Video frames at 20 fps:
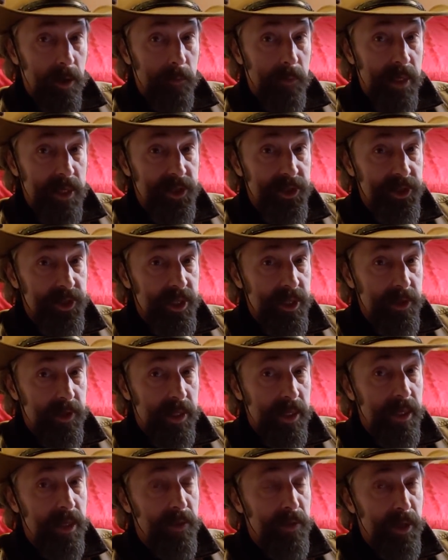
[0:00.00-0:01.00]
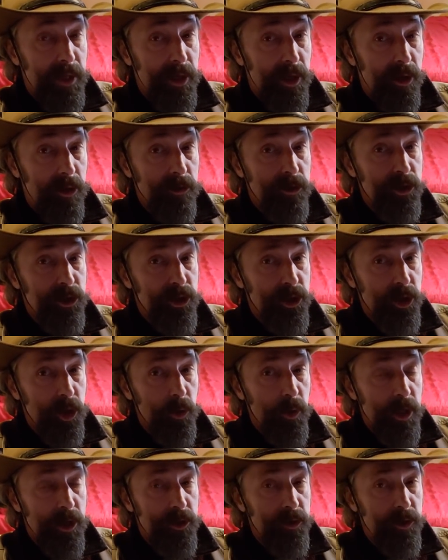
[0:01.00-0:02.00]
on my ceiling, and then I'll
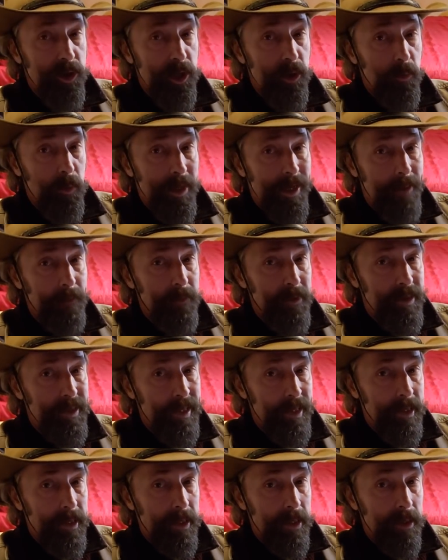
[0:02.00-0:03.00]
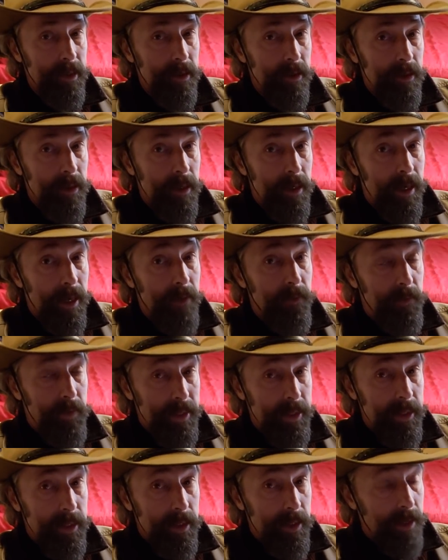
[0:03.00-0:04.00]
show it to you when I'm done. And
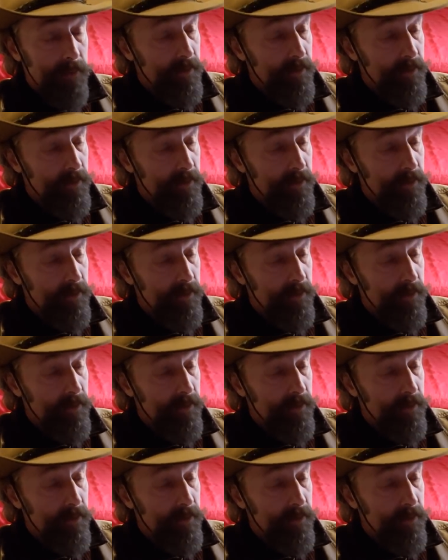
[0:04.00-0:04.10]
then